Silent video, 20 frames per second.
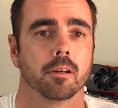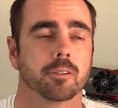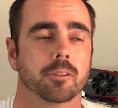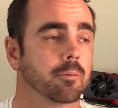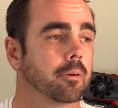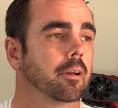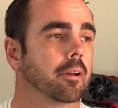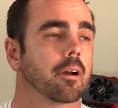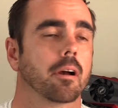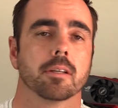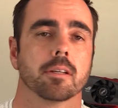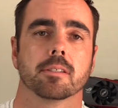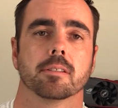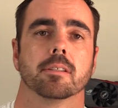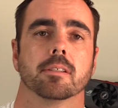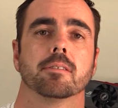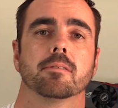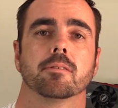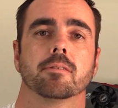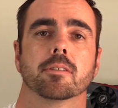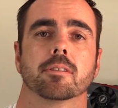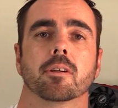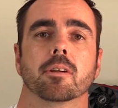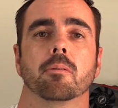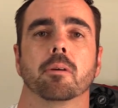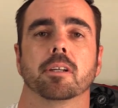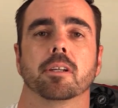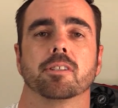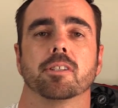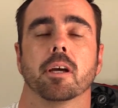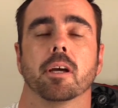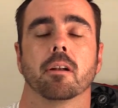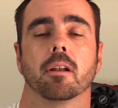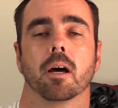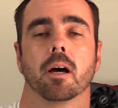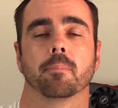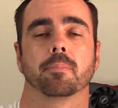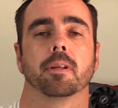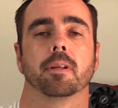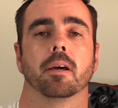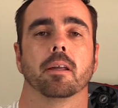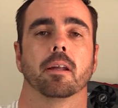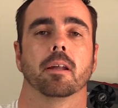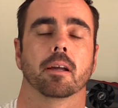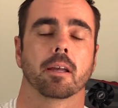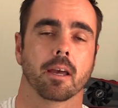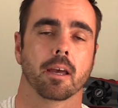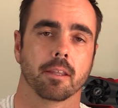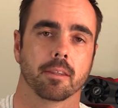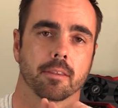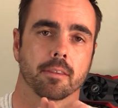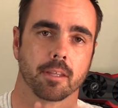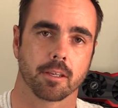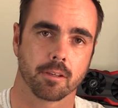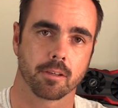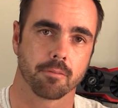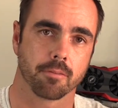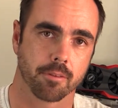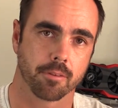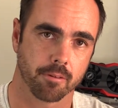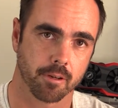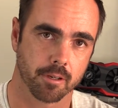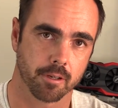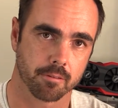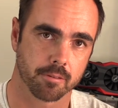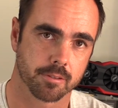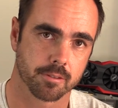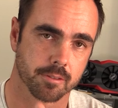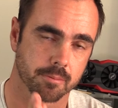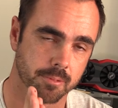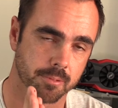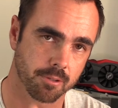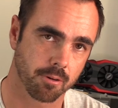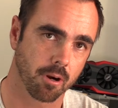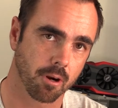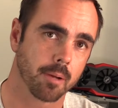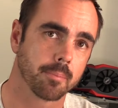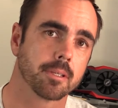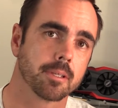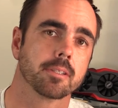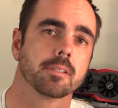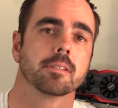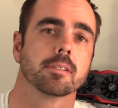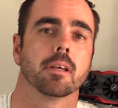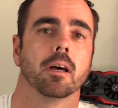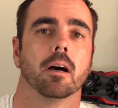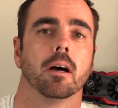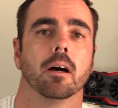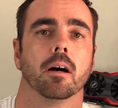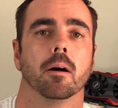So anyway guys, this is just a quick channel update. Again, thank you for 300 subscribers.